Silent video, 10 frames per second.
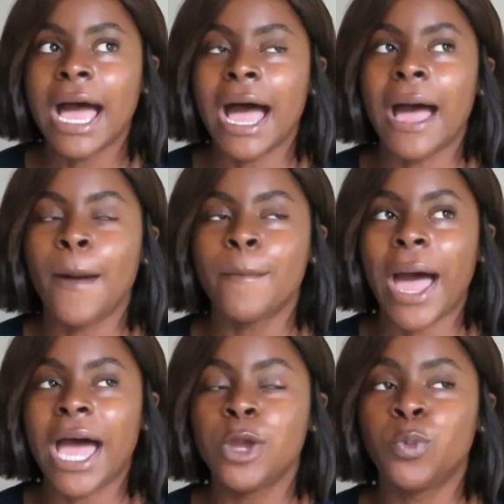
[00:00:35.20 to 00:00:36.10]

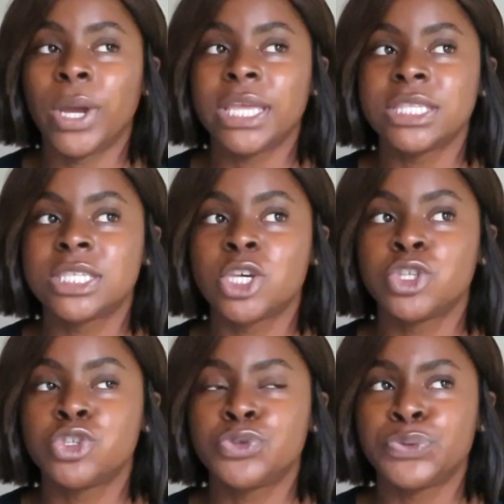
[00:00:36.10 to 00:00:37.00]
I went
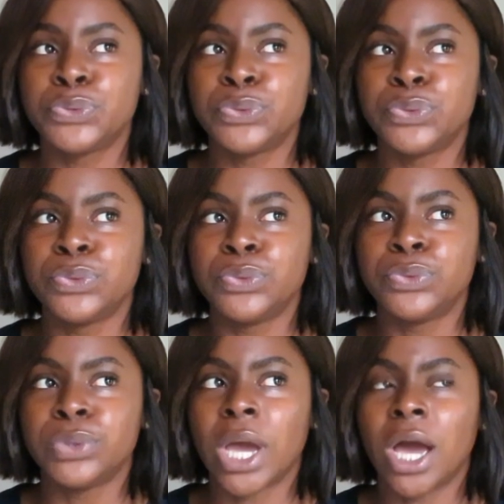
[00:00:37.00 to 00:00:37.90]

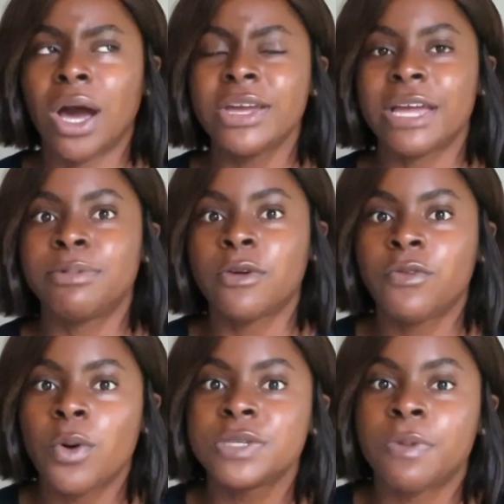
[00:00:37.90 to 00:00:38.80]
to, block
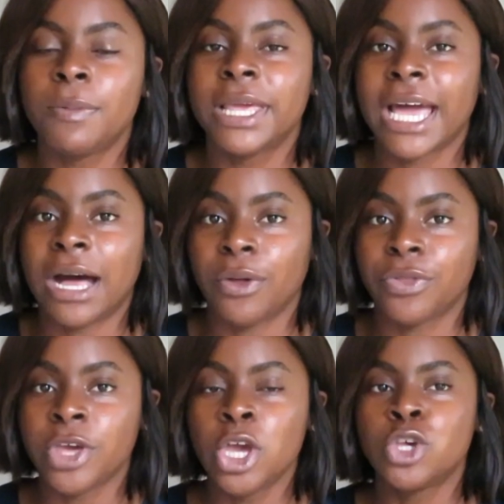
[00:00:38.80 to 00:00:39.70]
4 was public health,
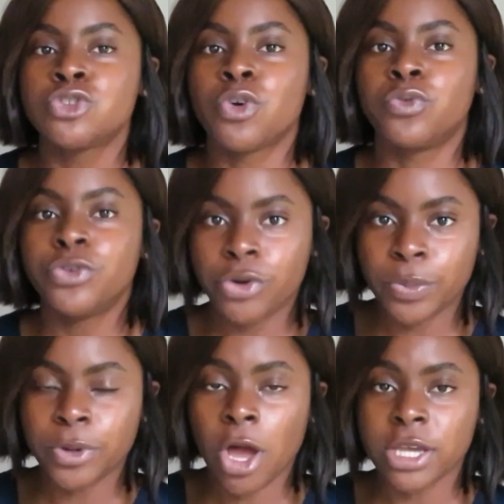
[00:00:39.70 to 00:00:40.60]
so rural
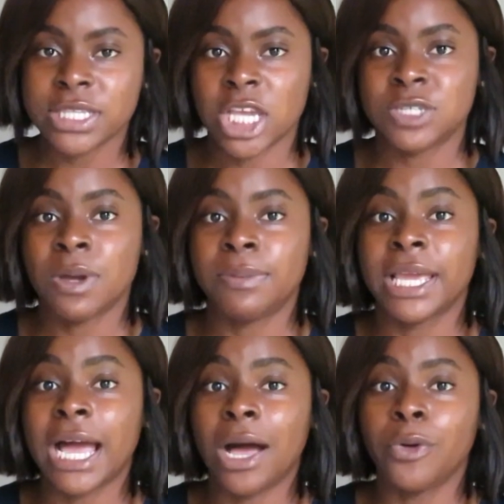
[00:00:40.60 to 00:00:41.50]
block /
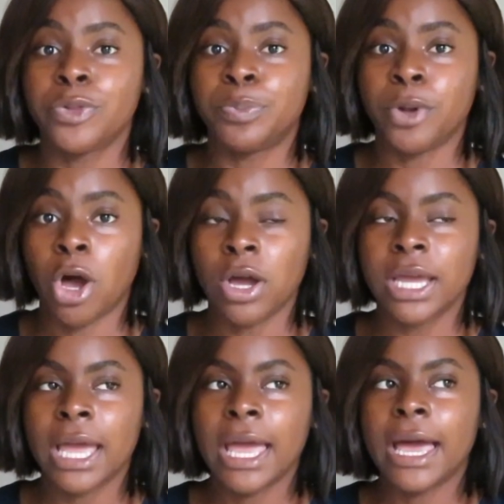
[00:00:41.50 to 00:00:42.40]
public health
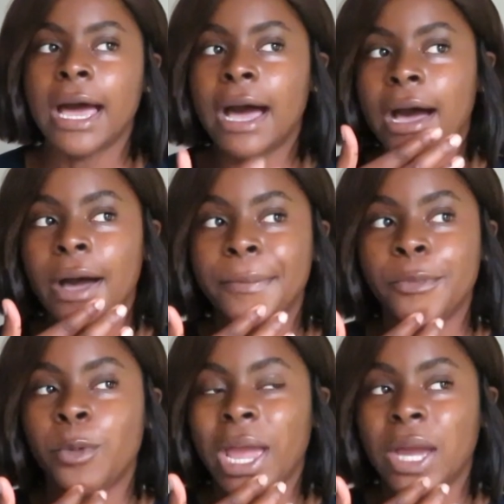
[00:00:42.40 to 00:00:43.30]
block,
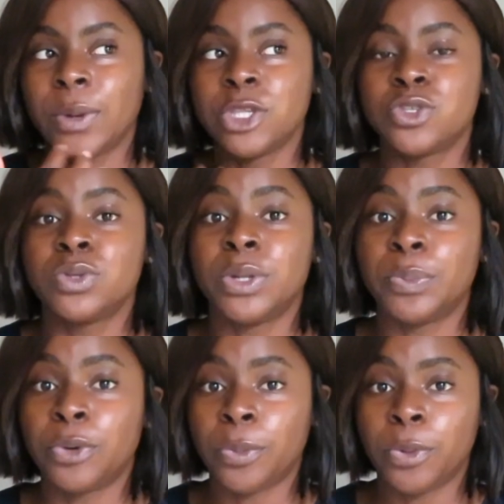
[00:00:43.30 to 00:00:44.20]
where I went to
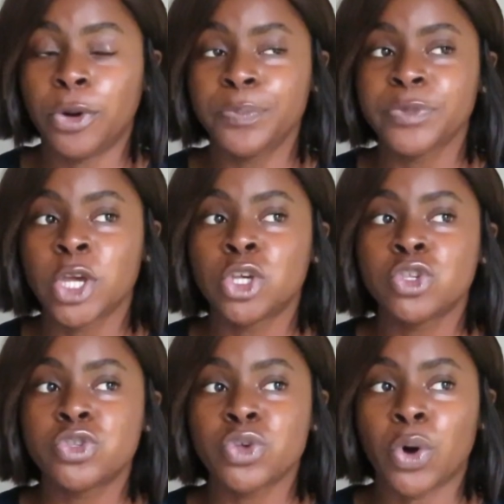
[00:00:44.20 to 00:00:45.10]
Limpopo.
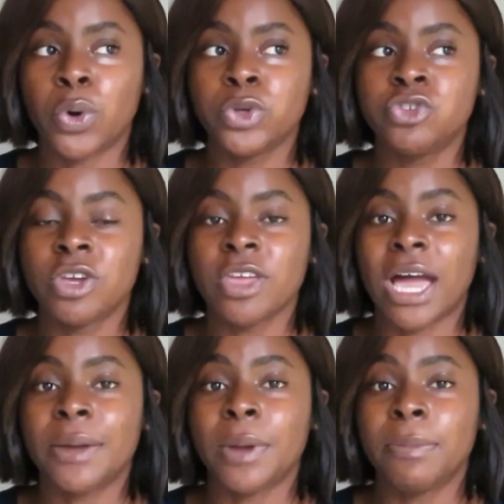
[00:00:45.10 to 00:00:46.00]
So during your
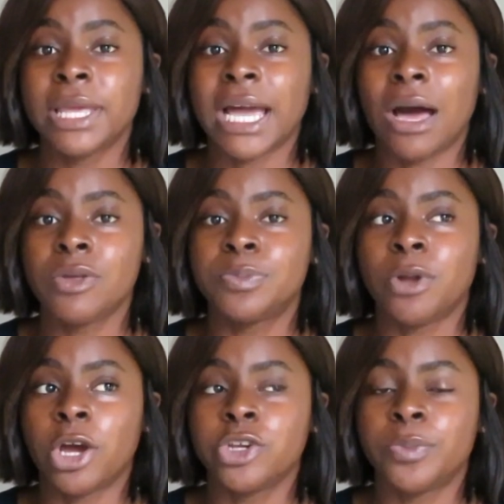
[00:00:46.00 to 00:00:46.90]
public health
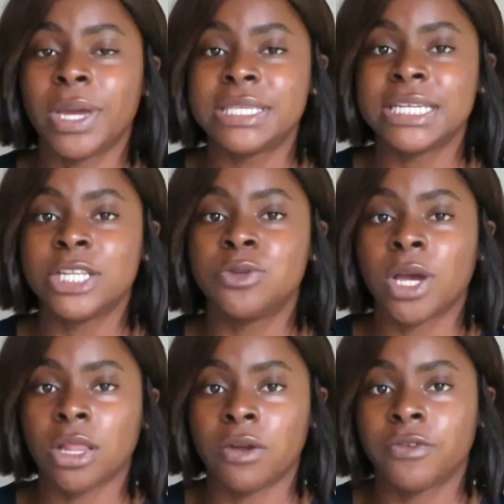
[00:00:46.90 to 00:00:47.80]
block, you're basically doing
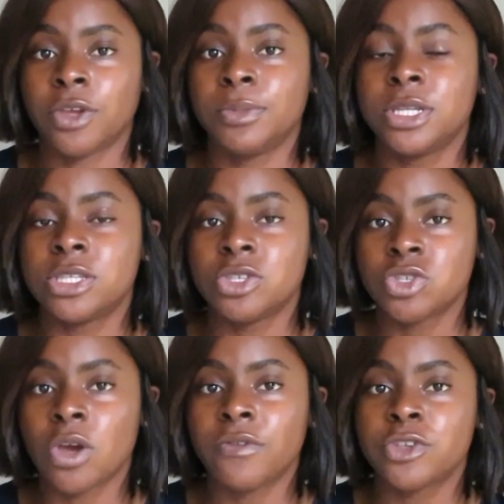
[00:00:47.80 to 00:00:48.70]
a lot of community
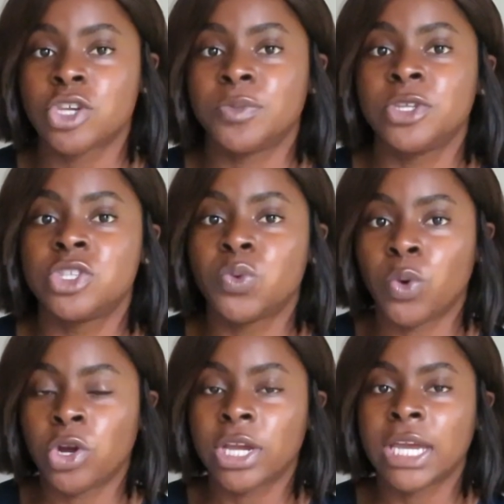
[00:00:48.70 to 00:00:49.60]
service, community
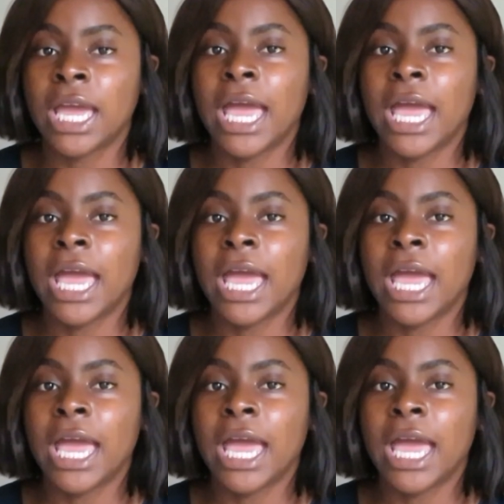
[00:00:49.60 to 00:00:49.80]
work,